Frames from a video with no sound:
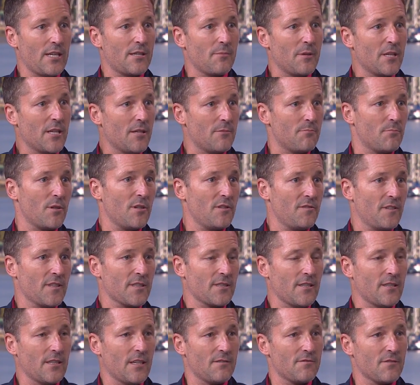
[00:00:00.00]
to become
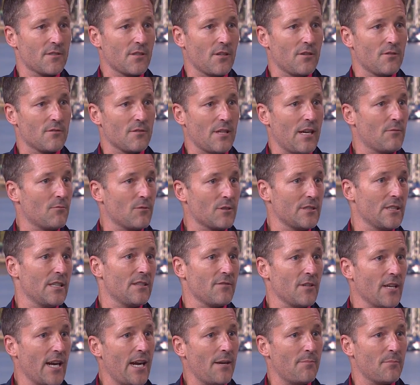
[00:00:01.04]
perfect enough so that would
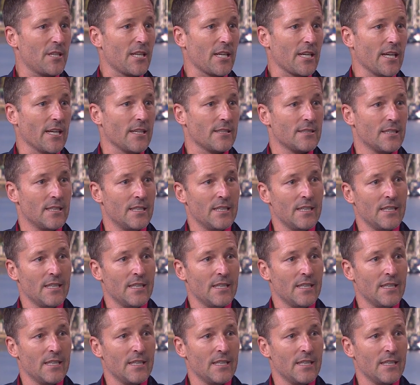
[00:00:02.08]
never happen again.